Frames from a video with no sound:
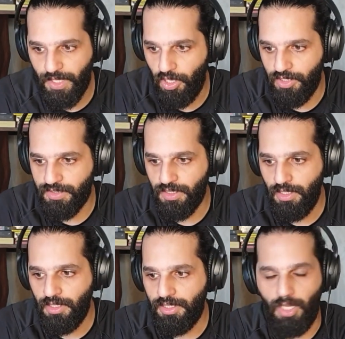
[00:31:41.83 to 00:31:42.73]

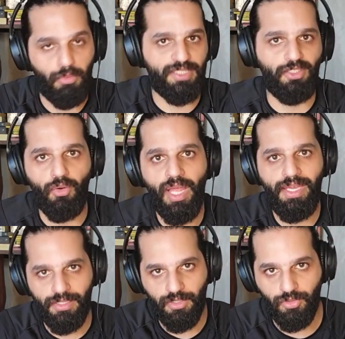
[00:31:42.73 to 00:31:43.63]
because there was no
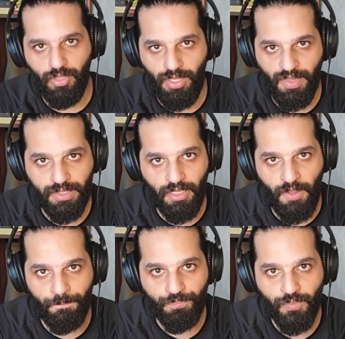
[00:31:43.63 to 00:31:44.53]
rain during that
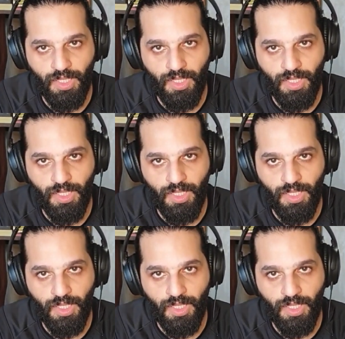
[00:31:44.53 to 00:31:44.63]
time.